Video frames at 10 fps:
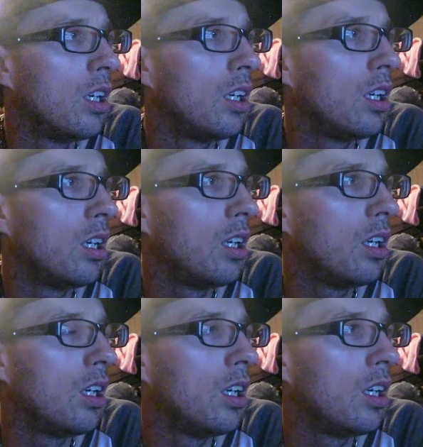
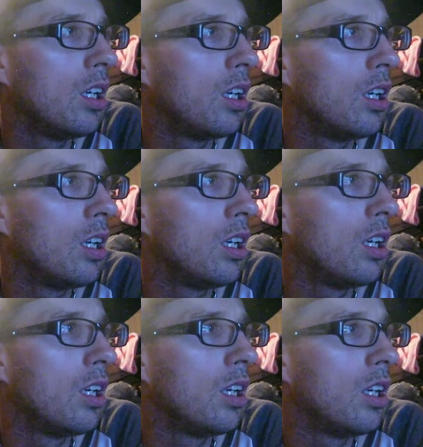
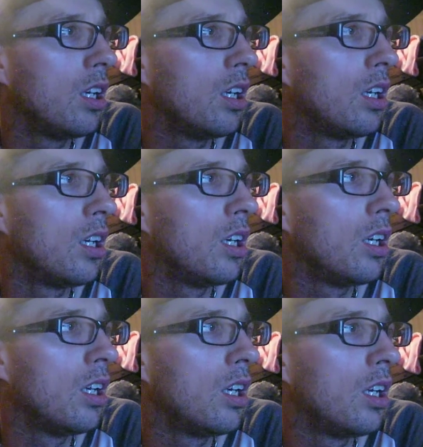
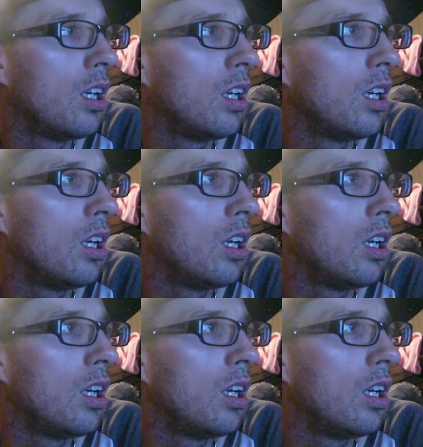[no speech]